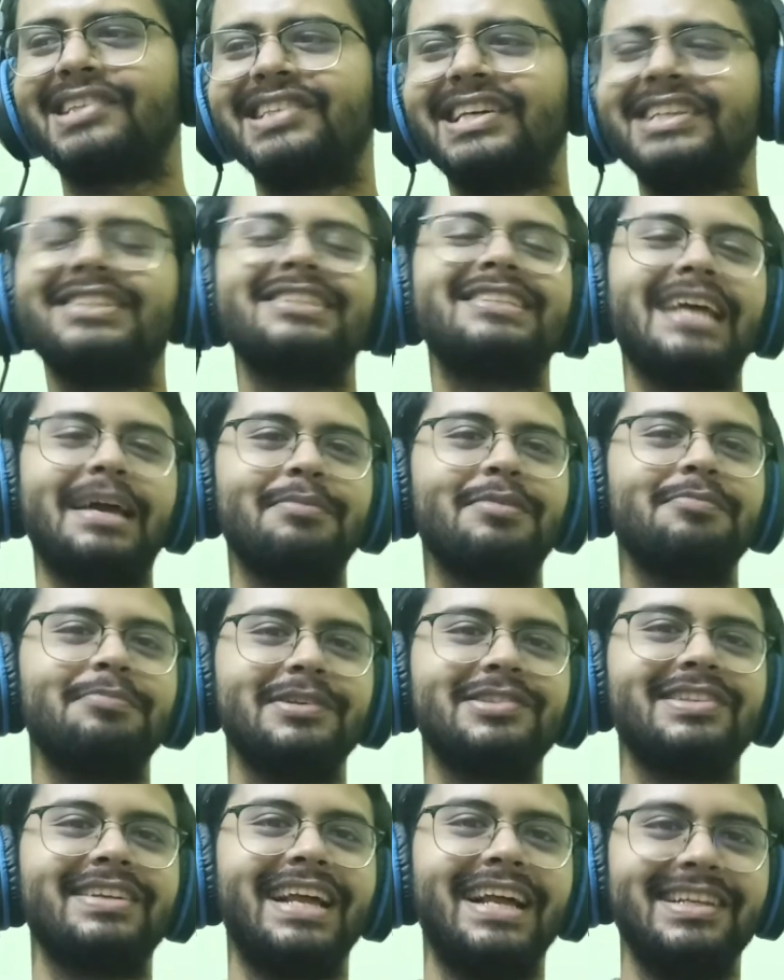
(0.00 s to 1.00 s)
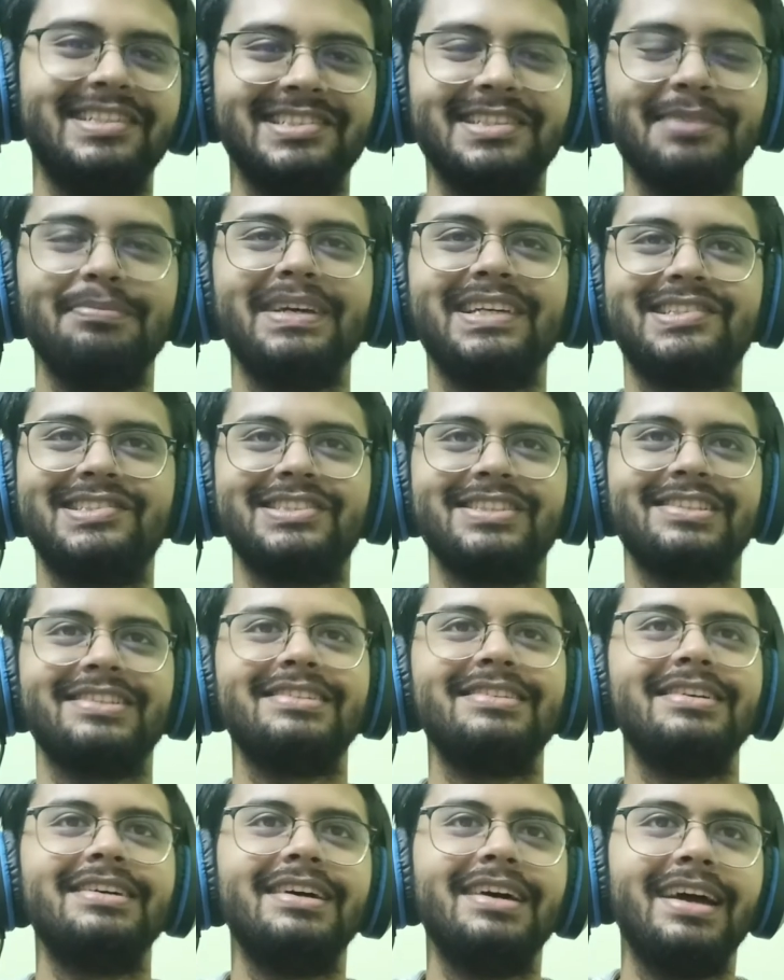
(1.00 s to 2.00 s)
eccentric type of personality. It's a
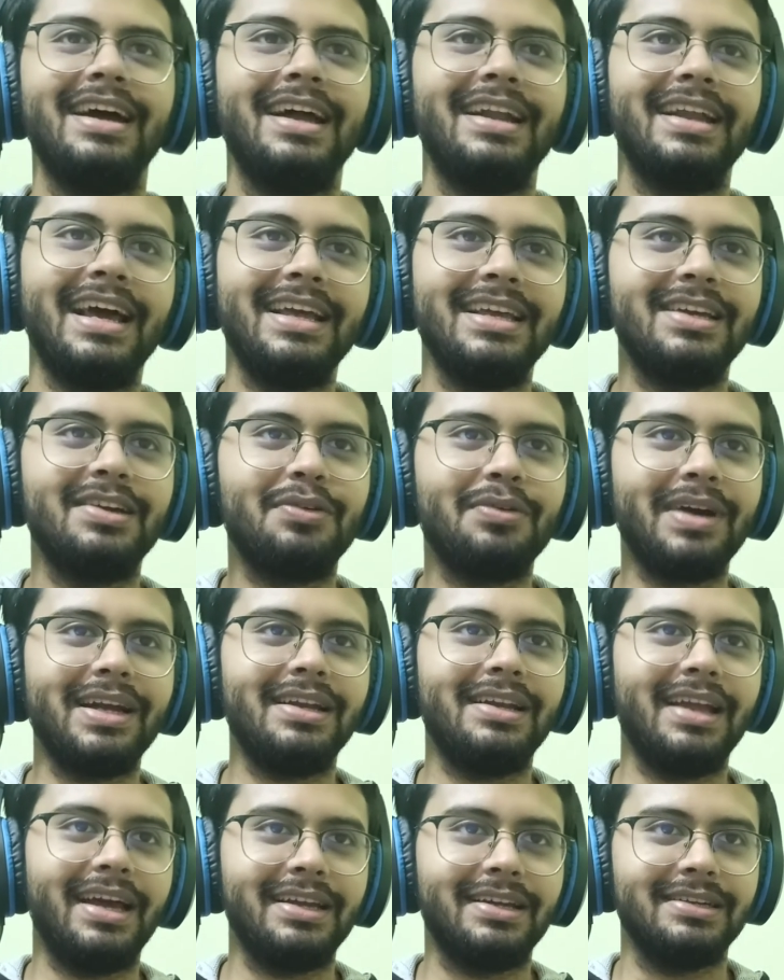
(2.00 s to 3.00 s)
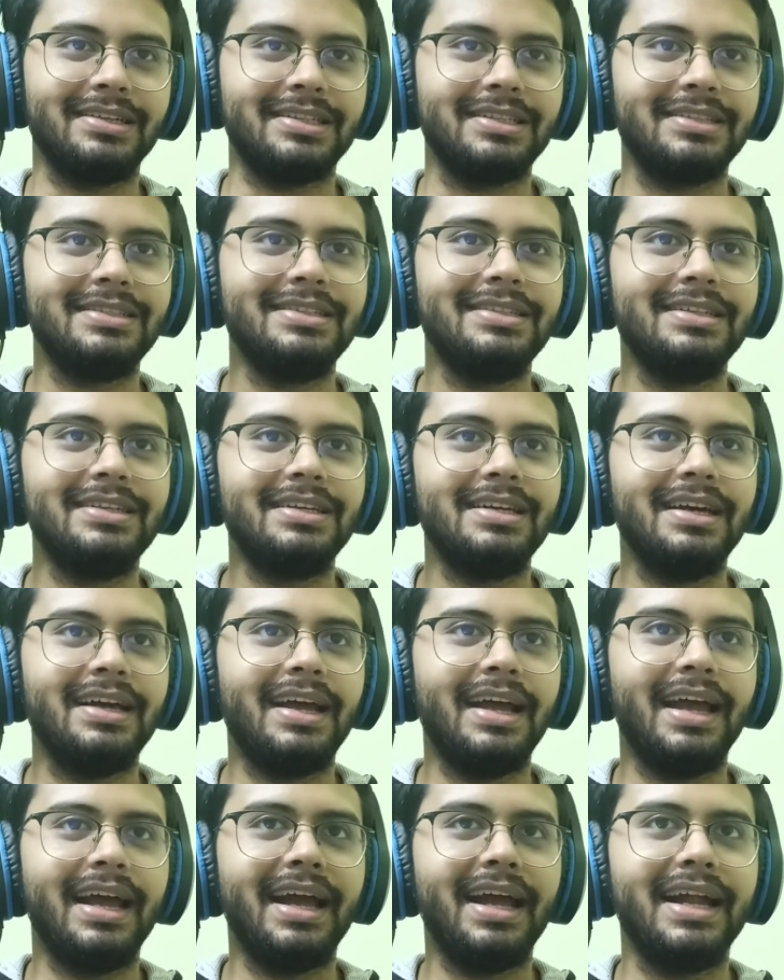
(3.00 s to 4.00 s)
mixture, and I quite like her.
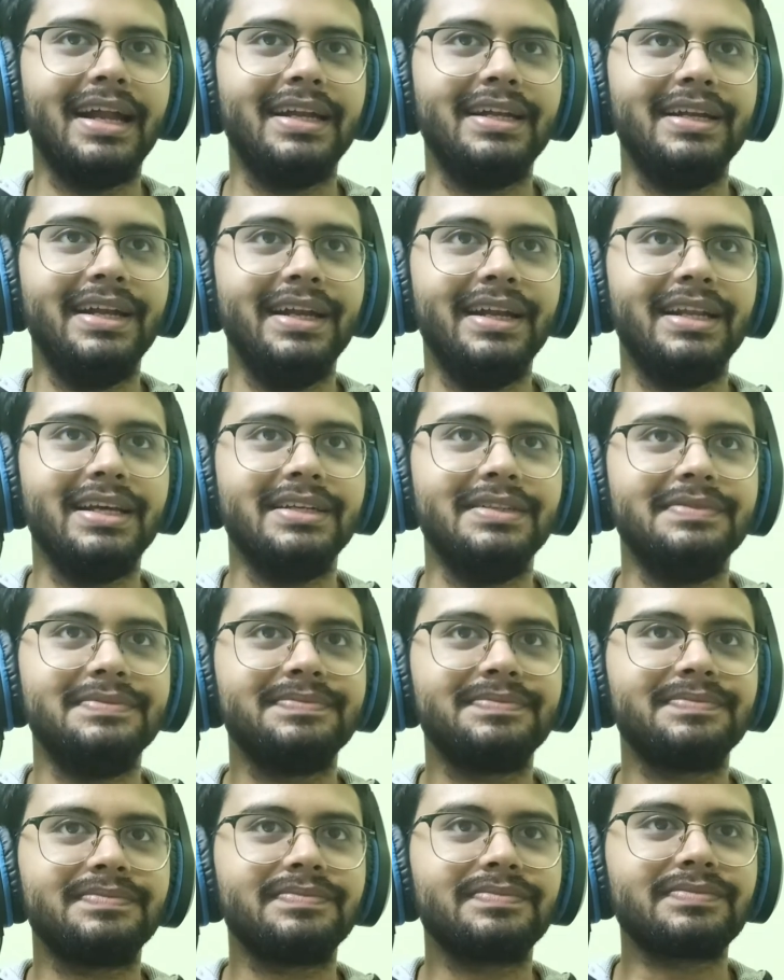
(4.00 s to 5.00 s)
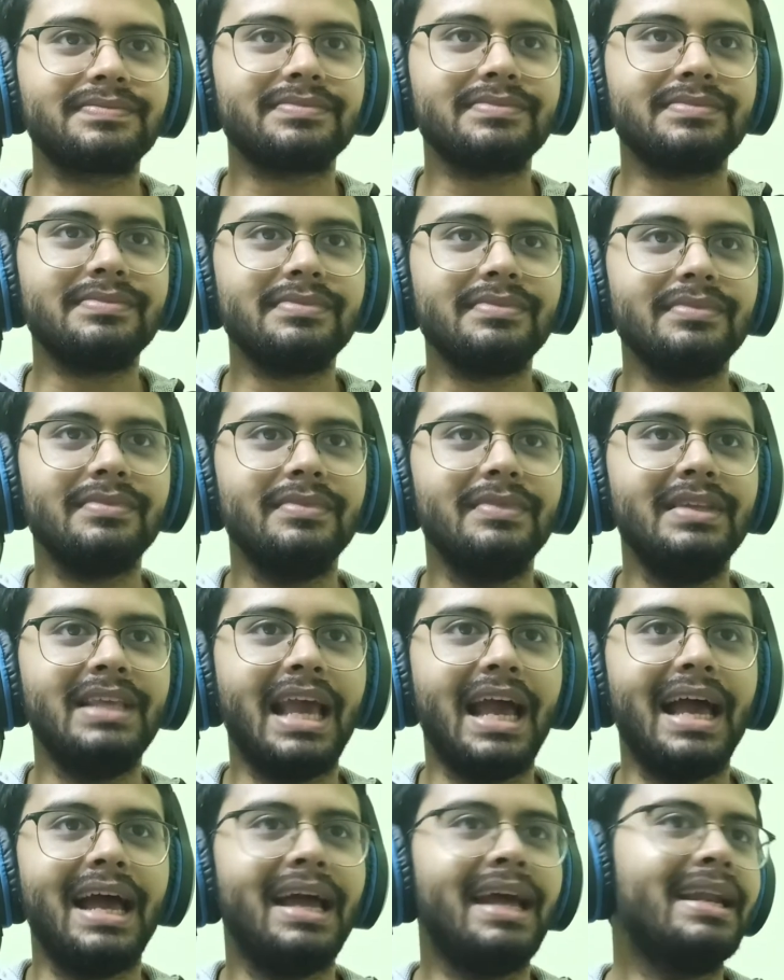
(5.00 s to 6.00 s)
And
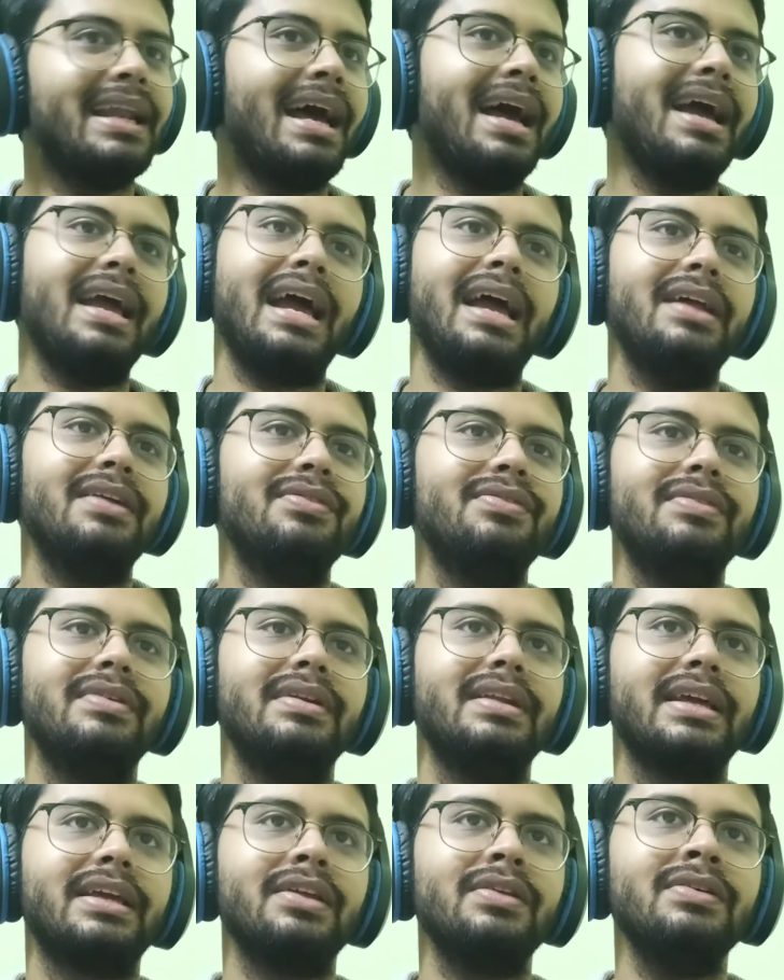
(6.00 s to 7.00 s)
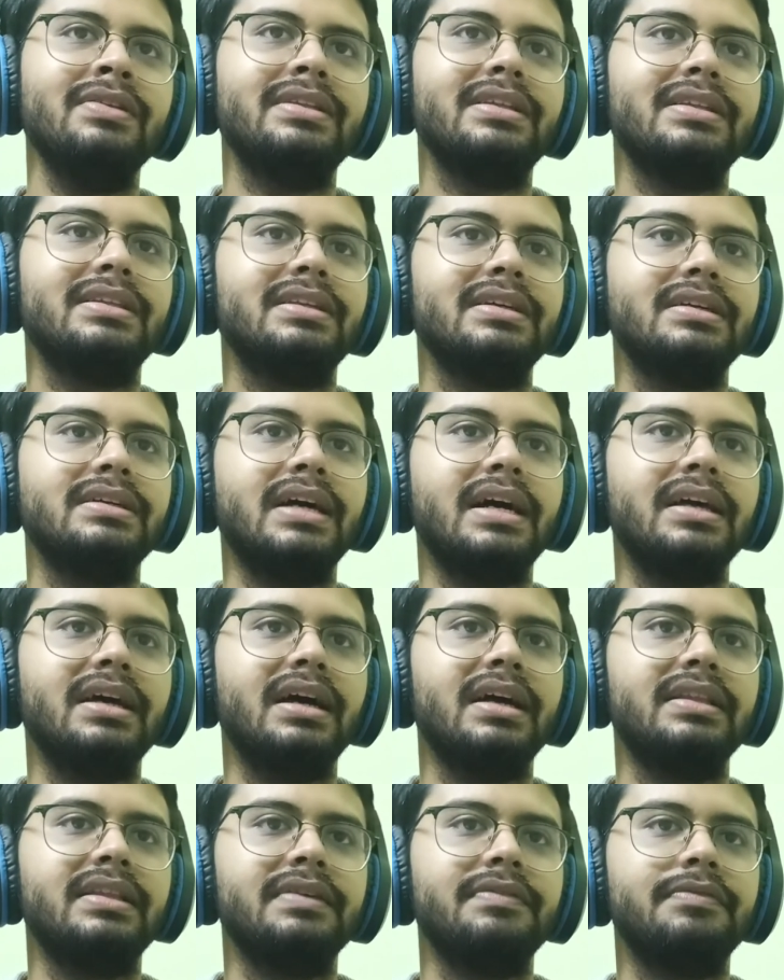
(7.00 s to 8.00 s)
yeah, and I like, you know,
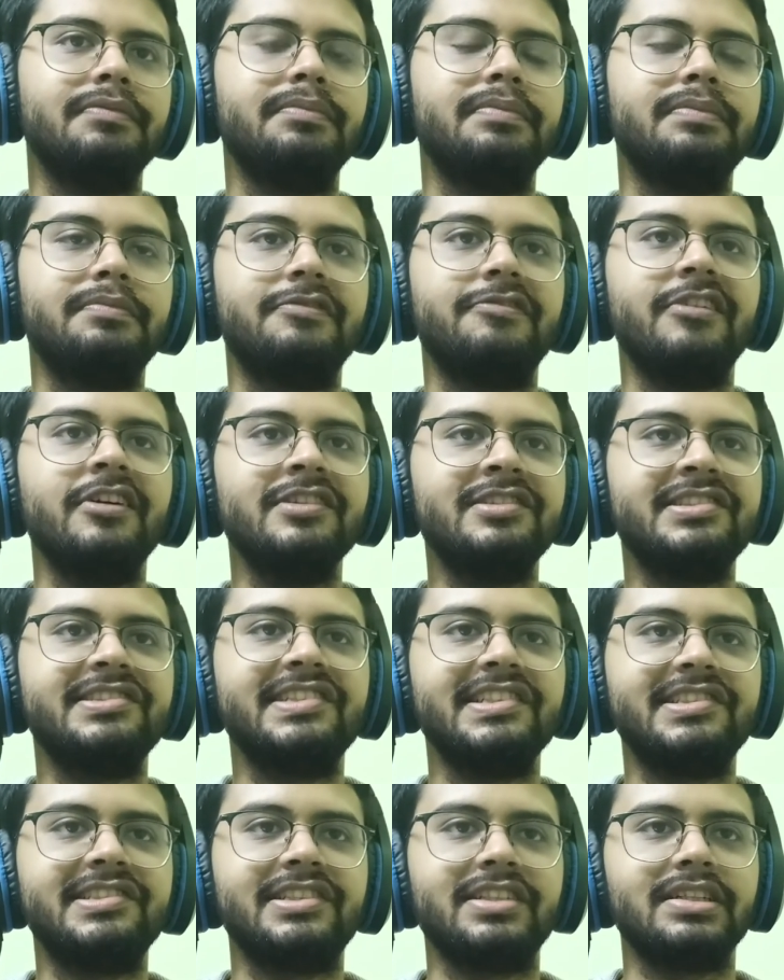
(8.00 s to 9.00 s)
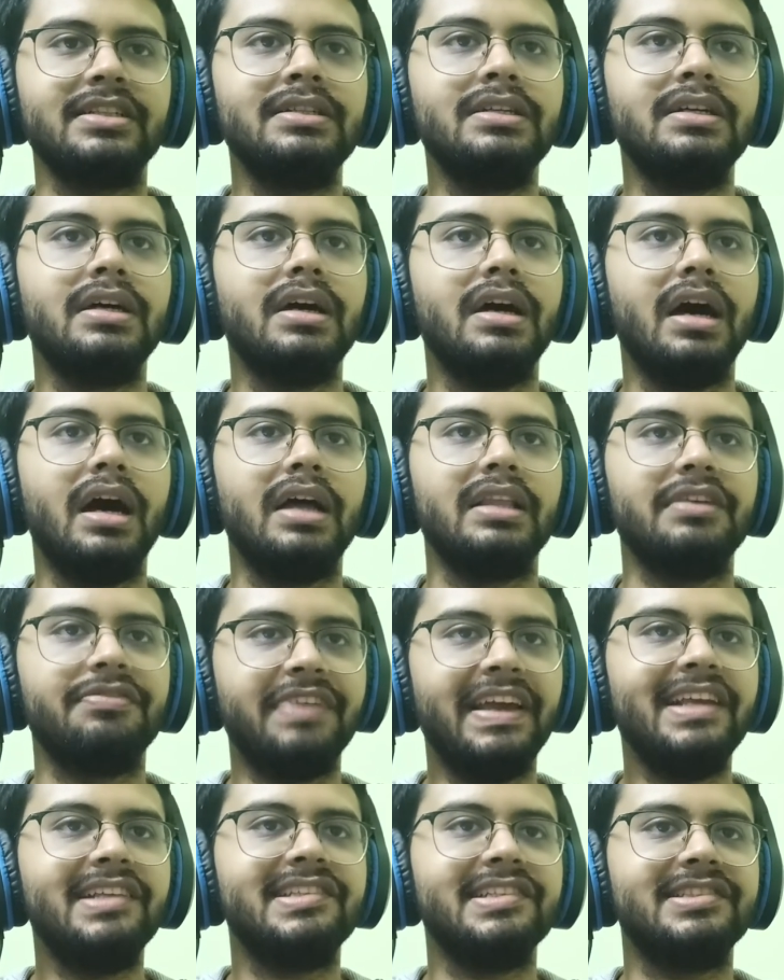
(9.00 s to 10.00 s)
the first sister, the
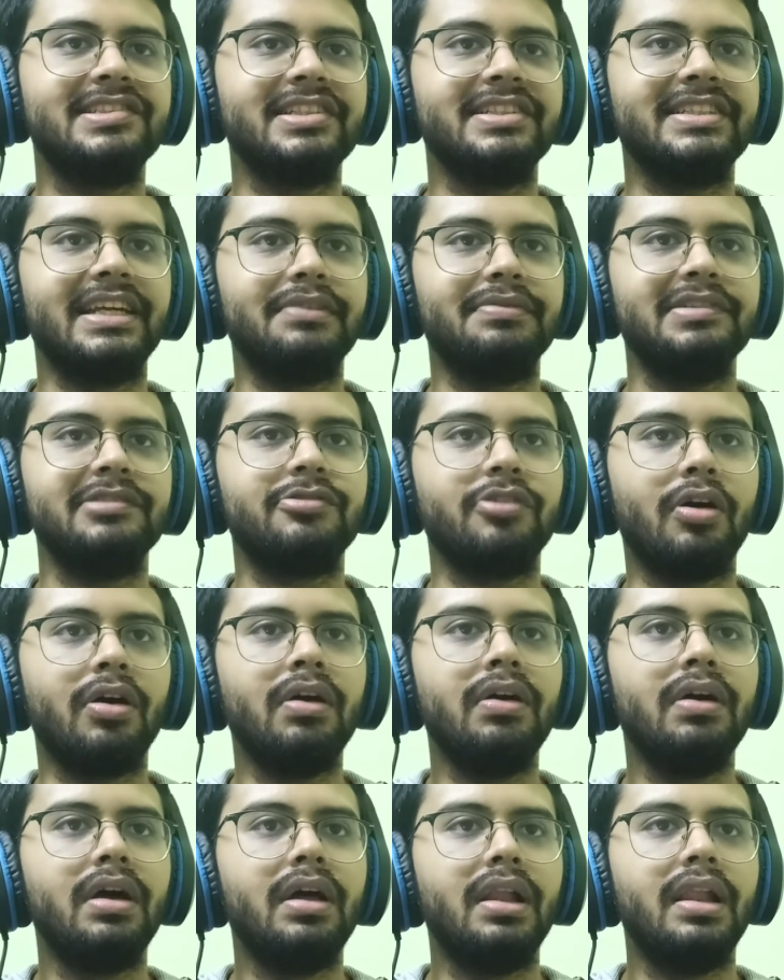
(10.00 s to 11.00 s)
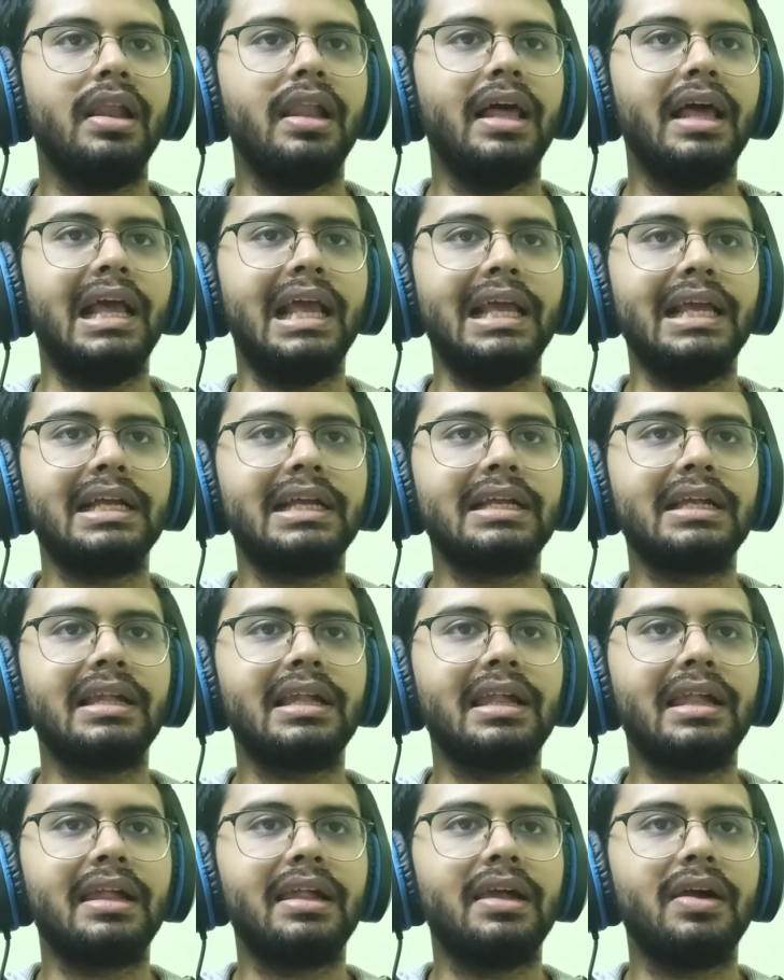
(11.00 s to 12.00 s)
fake sister that we saw,
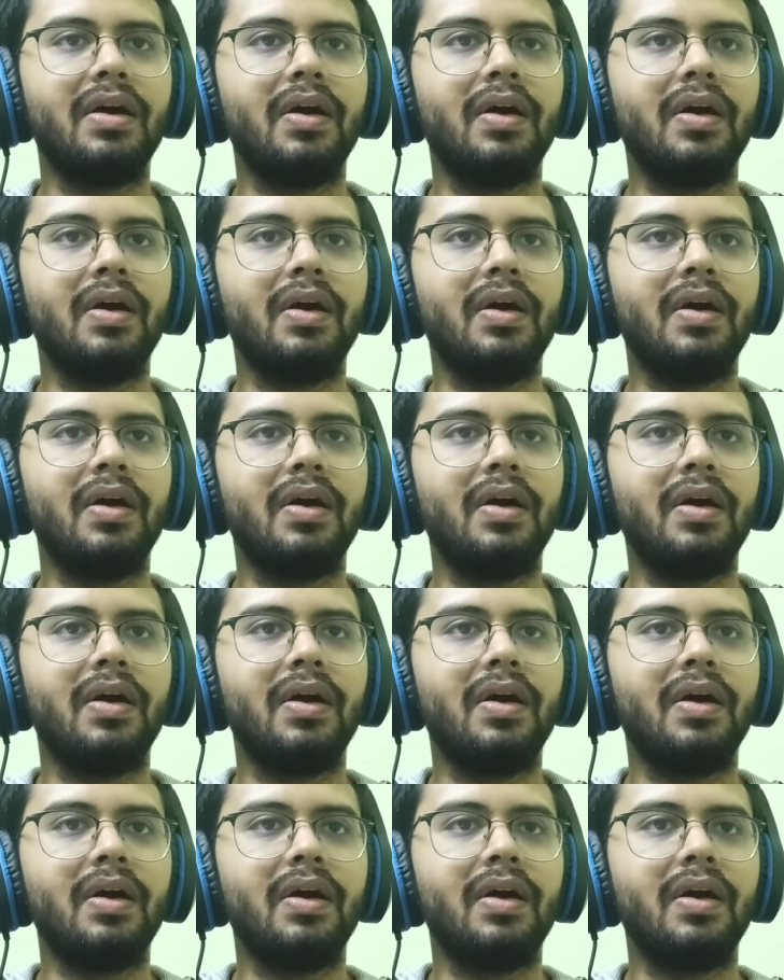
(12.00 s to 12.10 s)
like